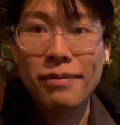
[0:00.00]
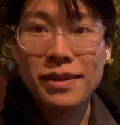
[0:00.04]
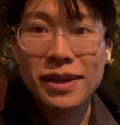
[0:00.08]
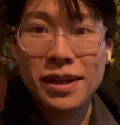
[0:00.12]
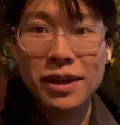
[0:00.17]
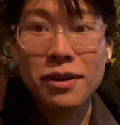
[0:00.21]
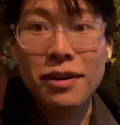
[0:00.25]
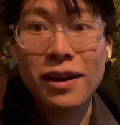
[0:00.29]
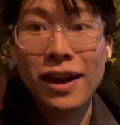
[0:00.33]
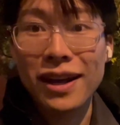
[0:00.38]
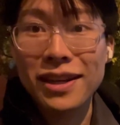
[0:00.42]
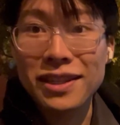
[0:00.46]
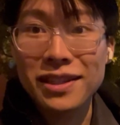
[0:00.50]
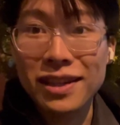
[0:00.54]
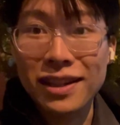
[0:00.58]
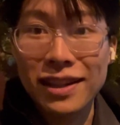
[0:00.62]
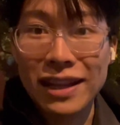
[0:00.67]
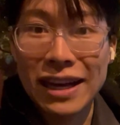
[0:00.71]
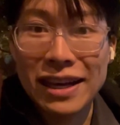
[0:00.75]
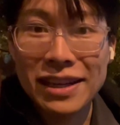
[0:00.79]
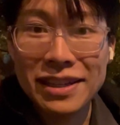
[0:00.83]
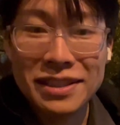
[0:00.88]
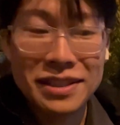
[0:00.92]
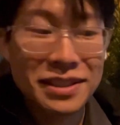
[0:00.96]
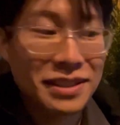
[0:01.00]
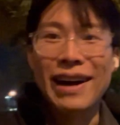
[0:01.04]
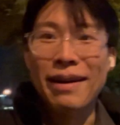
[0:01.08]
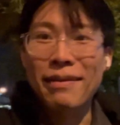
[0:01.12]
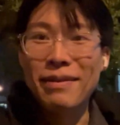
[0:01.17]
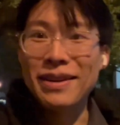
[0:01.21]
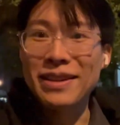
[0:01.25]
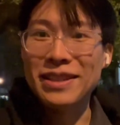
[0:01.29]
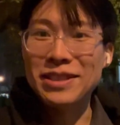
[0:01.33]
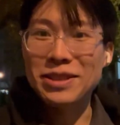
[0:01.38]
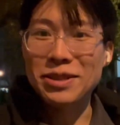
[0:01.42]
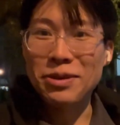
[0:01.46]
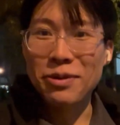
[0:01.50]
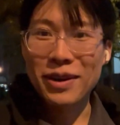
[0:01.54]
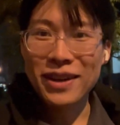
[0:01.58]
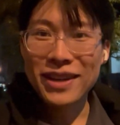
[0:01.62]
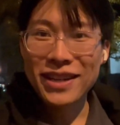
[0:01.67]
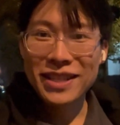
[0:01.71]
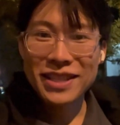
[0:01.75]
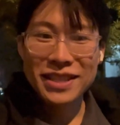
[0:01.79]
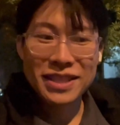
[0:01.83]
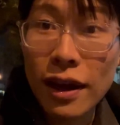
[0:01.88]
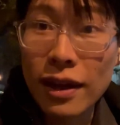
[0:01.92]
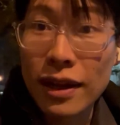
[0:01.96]
tier, S-class. I wanna enjoy
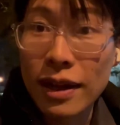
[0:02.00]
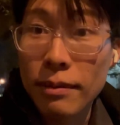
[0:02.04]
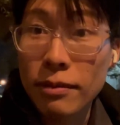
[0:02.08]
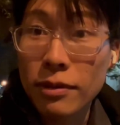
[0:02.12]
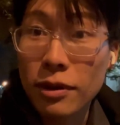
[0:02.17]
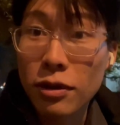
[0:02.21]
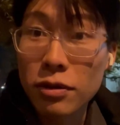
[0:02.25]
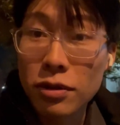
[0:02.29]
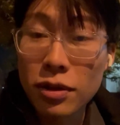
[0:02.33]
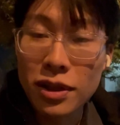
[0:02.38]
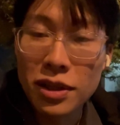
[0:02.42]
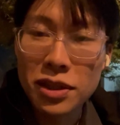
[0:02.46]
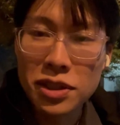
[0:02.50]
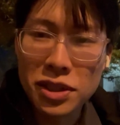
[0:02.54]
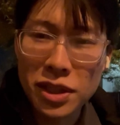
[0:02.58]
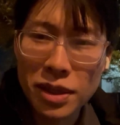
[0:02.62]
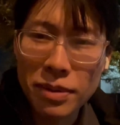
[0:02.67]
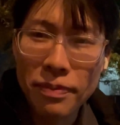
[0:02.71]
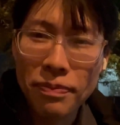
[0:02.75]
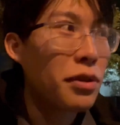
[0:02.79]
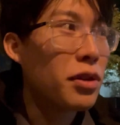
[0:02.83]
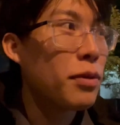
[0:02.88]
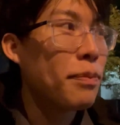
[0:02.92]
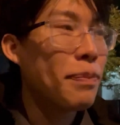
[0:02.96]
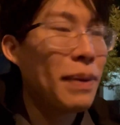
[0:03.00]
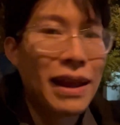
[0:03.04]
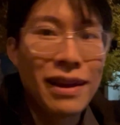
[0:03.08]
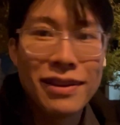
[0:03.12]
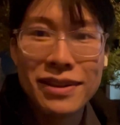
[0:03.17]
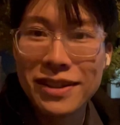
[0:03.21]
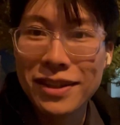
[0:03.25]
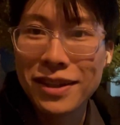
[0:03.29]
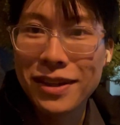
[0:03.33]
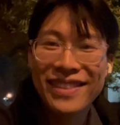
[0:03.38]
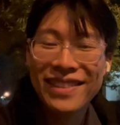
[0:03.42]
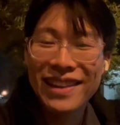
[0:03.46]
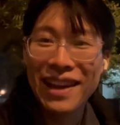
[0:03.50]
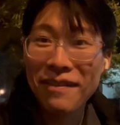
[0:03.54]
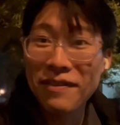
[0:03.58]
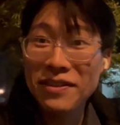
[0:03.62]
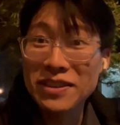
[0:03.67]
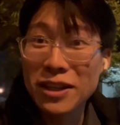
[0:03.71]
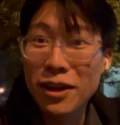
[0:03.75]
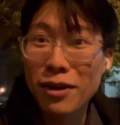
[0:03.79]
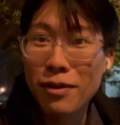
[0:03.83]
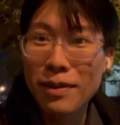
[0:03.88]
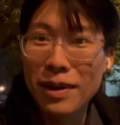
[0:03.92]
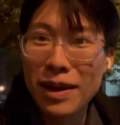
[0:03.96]
this, and then we'll go to the gym to balance it up. Life is
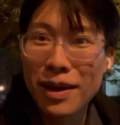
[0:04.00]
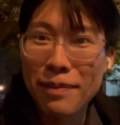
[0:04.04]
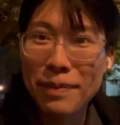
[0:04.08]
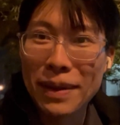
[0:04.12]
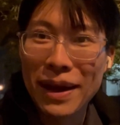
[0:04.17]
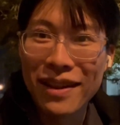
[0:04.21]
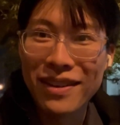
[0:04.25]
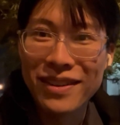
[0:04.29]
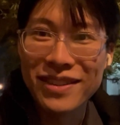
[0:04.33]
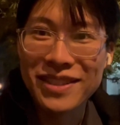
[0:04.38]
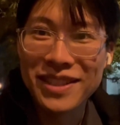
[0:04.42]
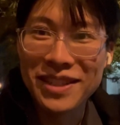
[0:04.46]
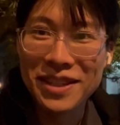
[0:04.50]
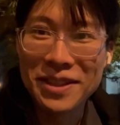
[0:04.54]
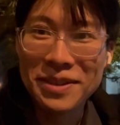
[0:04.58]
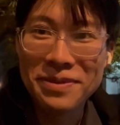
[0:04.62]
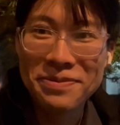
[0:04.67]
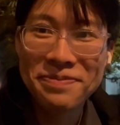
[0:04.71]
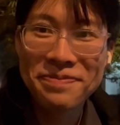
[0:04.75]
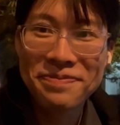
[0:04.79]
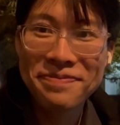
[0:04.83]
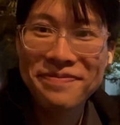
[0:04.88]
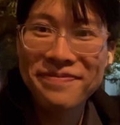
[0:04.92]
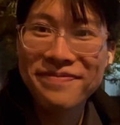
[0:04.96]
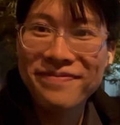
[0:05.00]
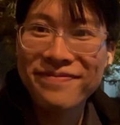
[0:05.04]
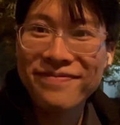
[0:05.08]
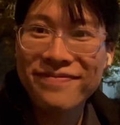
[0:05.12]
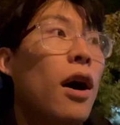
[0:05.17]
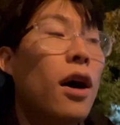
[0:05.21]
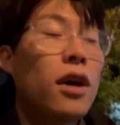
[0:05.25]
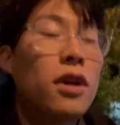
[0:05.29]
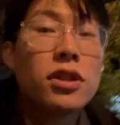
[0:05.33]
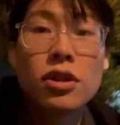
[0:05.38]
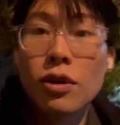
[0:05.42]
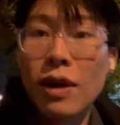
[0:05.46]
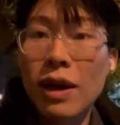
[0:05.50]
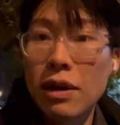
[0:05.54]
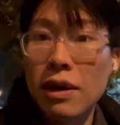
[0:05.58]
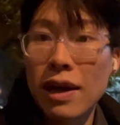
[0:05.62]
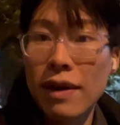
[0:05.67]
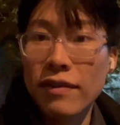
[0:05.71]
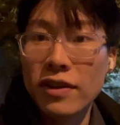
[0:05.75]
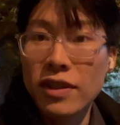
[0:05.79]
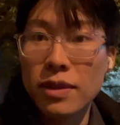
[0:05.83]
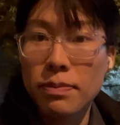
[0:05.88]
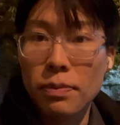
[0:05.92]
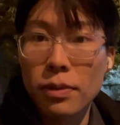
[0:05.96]
all about balance, you know? Also, I don't
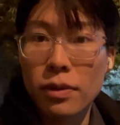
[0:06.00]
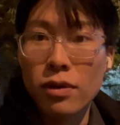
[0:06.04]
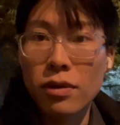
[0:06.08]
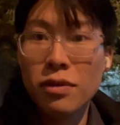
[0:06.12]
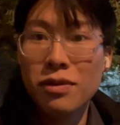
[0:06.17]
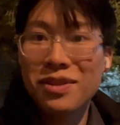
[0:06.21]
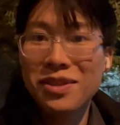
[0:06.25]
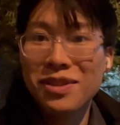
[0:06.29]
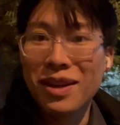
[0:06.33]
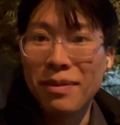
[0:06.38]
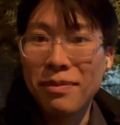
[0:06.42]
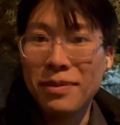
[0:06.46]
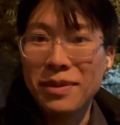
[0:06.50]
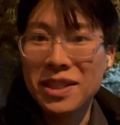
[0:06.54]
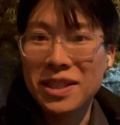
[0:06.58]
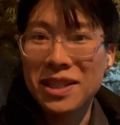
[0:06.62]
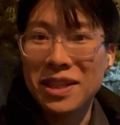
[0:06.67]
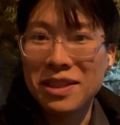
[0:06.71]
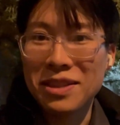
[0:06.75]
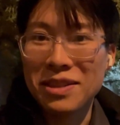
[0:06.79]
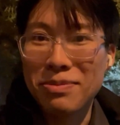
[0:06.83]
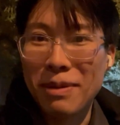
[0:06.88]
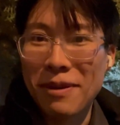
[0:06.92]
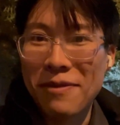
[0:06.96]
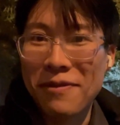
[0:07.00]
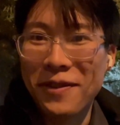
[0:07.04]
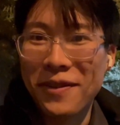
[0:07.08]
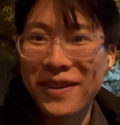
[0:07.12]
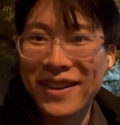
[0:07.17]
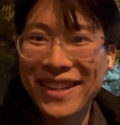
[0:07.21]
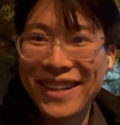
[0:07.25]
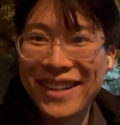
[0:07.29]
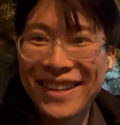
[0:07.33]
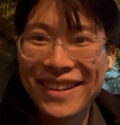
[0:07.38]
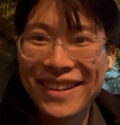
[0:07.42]
have a spoon, so I'm just gonna use my fork.